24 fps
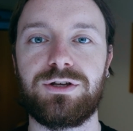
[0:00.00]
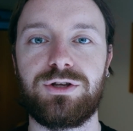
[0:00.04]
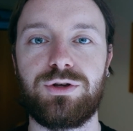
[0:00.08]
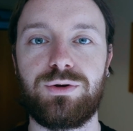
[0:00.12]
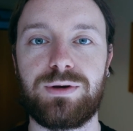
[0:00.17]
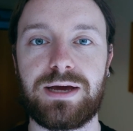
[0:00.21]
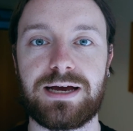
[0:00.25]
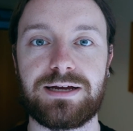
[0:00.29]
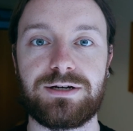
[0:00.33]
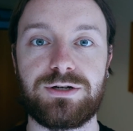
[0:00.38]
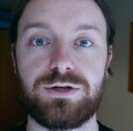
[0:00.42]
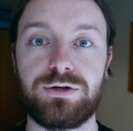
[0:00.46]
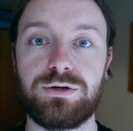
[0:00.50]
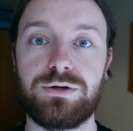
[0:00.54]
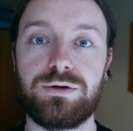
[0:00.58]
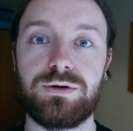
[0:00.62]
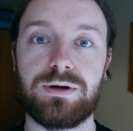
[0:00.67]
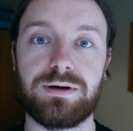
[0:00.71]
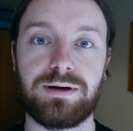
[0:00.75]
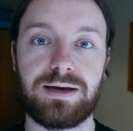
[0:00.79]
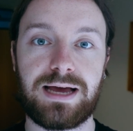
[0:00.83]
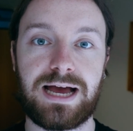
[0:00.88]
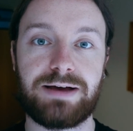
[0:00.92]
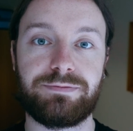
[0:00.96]
You get
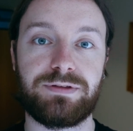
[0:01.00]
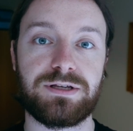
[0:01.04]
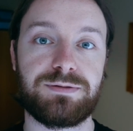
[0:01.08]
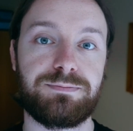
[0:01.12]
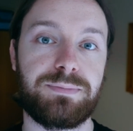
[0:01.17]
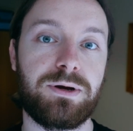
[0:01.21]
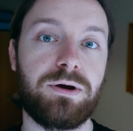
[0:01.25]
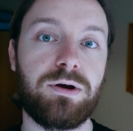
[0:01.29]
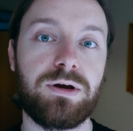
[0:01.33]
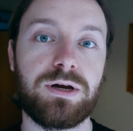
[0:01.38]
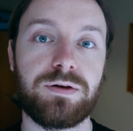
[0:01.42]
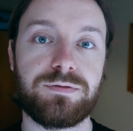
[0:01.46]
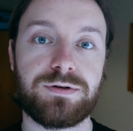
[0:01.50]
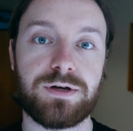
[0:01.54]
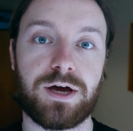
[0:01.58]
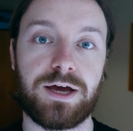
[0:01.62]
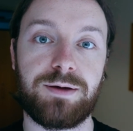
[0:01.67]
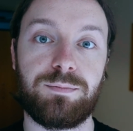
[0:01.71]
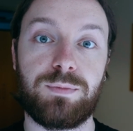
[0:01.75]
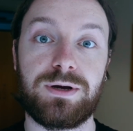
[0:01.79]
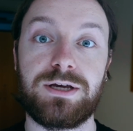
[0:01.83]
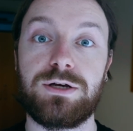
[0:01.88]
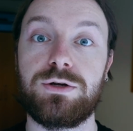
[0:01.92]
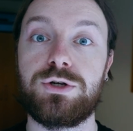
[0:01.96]
to have this period of
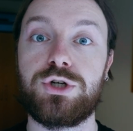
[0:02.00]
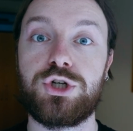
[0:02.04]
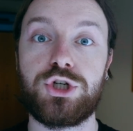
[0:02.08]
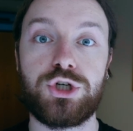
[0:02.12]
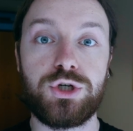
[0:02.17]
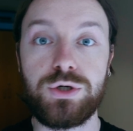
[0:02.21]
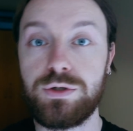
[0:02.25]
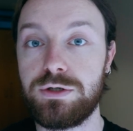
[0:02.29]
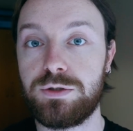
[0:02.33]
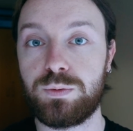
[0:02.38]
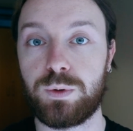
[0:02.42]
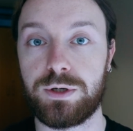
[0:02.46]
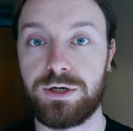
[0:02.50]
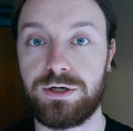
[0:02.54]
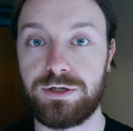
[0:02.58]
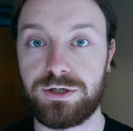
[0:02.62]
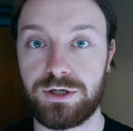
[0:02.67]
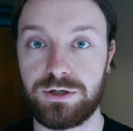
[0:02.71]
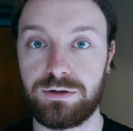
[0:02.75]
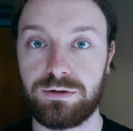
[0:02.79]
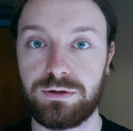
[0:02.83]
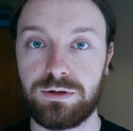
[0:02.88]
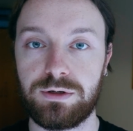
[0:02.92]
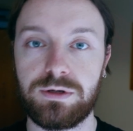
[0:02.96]
time where you choose what you
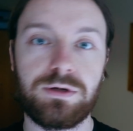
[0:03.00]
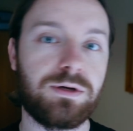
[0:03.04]
do.